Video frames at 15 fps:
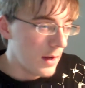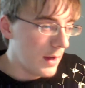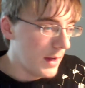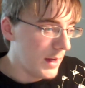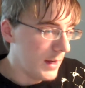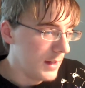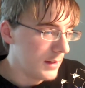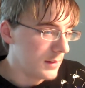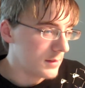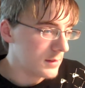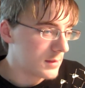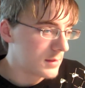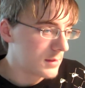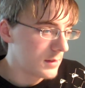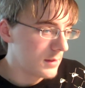And
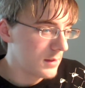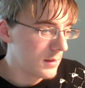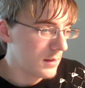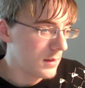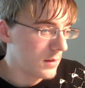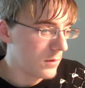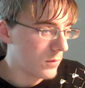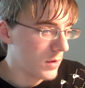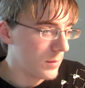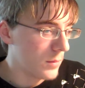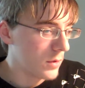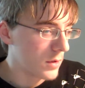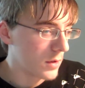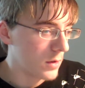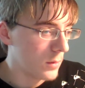what
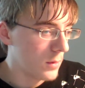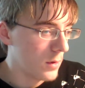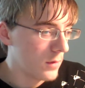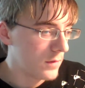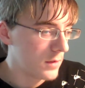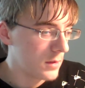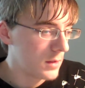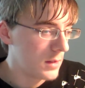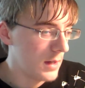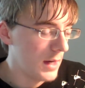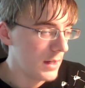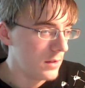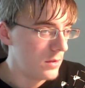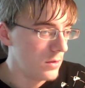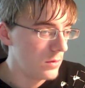more to go over,
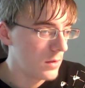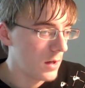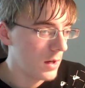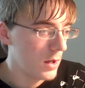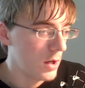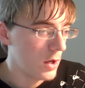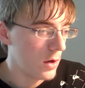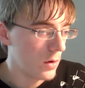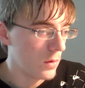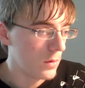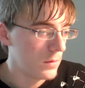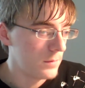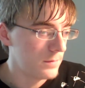I do not know.